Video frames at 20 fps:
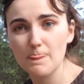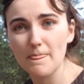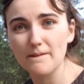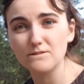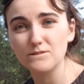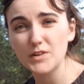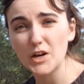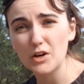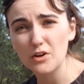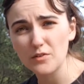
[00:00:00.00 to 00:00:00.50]

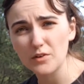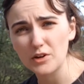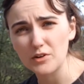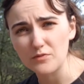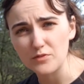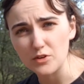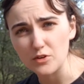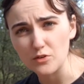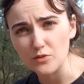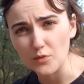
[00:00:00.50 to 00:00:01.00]
very, very
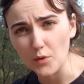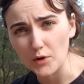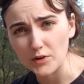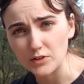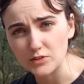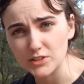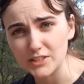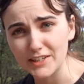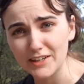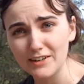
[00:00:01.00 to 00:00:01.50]
few
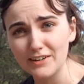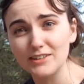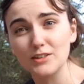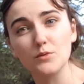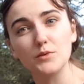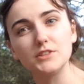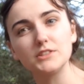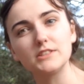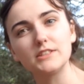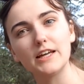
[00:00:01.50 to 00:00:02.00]
foreigners here, and the
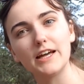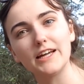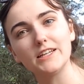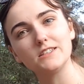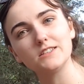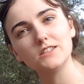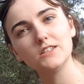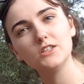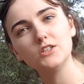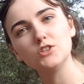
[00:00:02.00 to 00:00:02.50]
ones
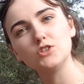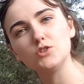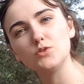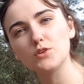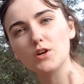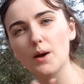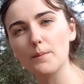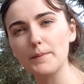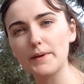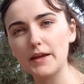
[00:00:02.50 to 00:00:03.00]
that do
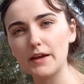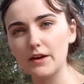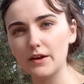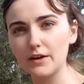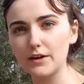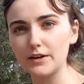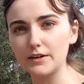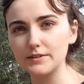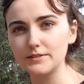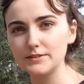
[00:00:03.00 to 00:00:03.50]
come
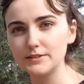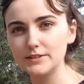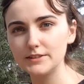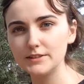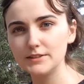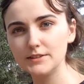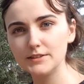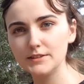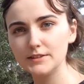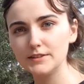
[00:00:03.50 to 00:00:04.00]
here
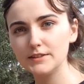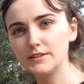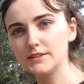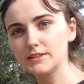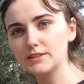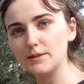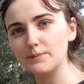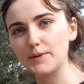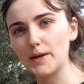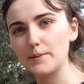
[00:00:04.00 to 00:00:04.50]

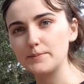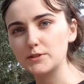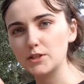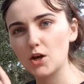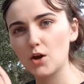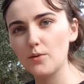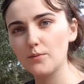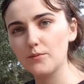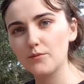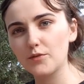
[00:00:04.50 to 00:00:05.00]
sometimes
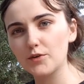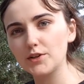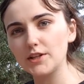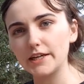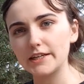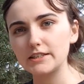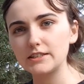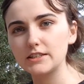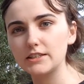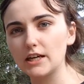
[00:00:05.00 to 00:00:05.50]
come for
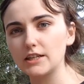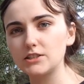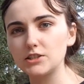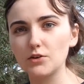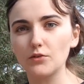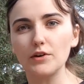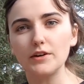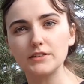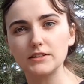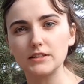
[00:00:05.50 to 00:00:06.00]
sketchy
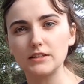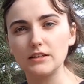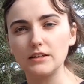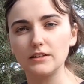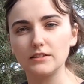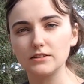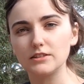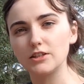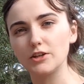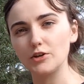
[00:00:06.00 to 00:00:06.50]

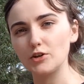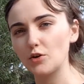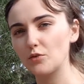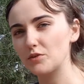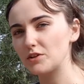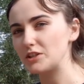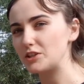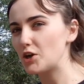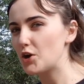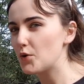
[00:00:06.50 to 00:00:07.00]
reasons, so you don't
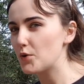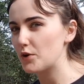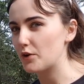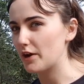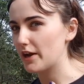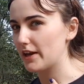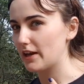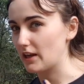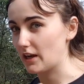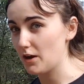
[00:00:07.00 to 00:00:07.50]
really know who you're
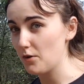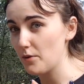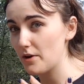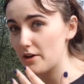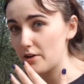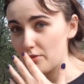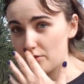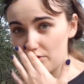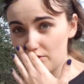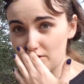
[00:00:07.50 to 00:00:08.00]
hanging out
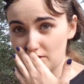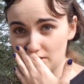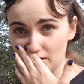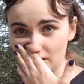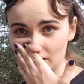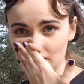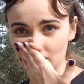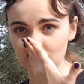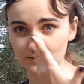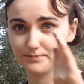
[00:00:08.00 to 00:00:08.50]
with.
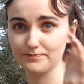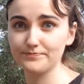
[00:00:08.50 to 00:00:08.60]
So